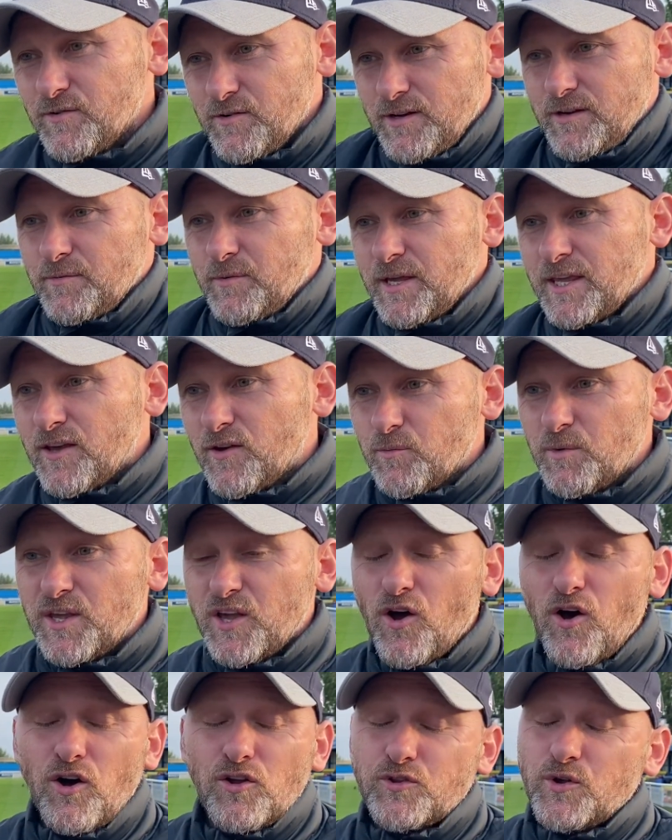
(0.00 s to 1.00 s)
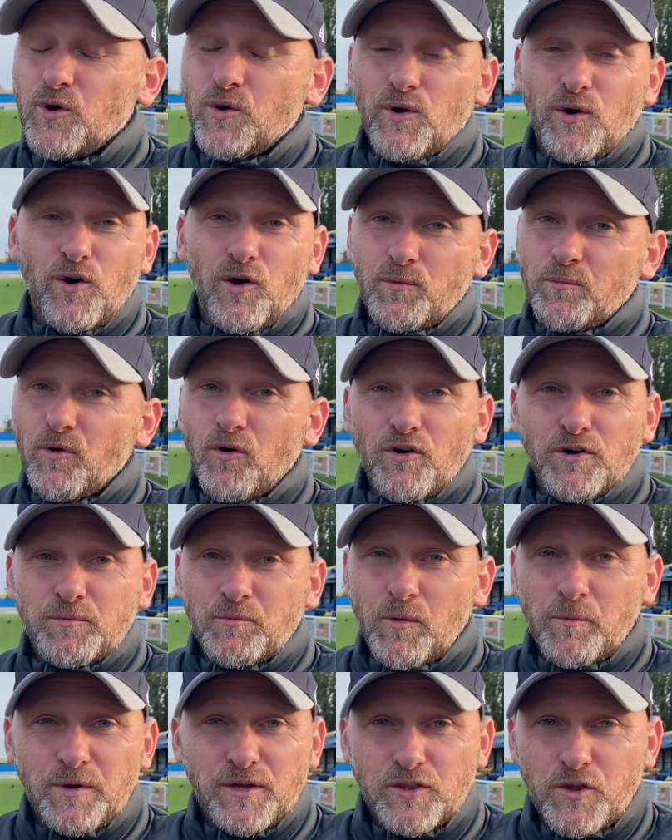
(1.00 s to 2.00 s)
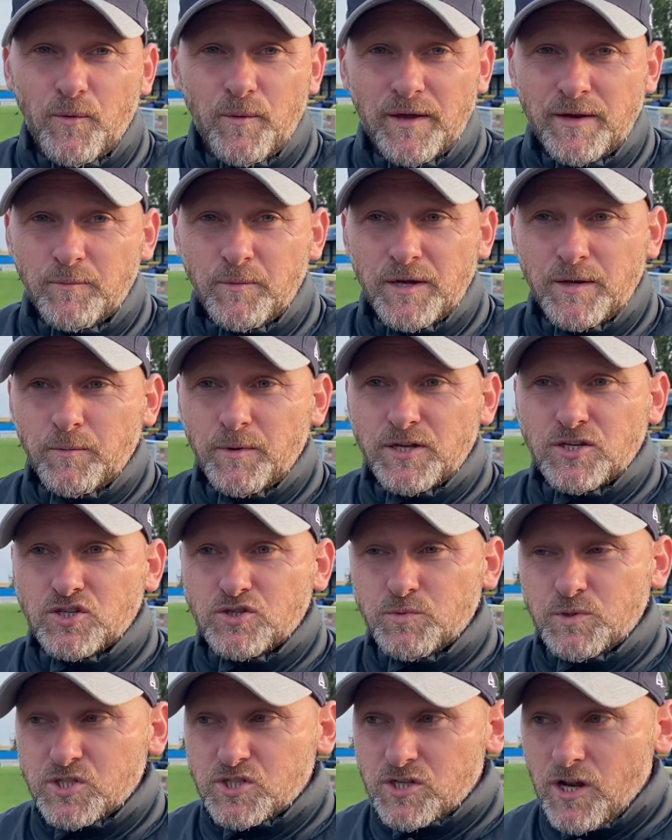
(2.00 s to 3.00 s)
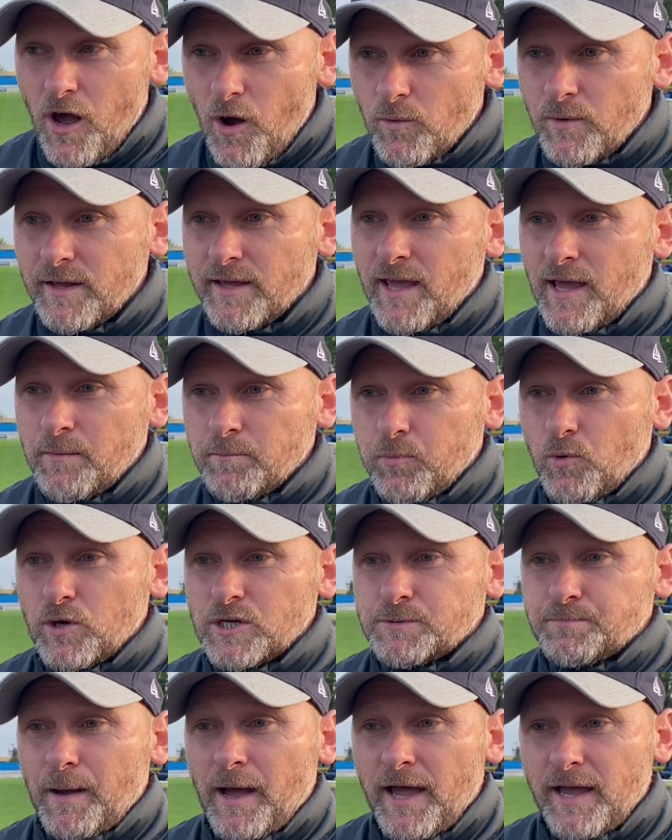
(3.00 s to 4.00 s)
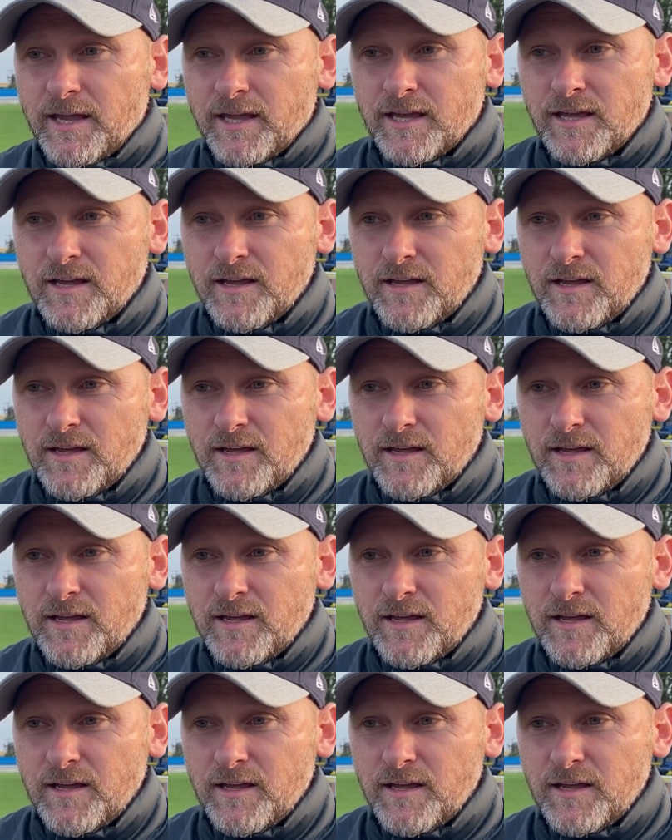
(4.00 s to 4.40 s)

We can't do a lot more than what we're doing. We're slowly getting boys back.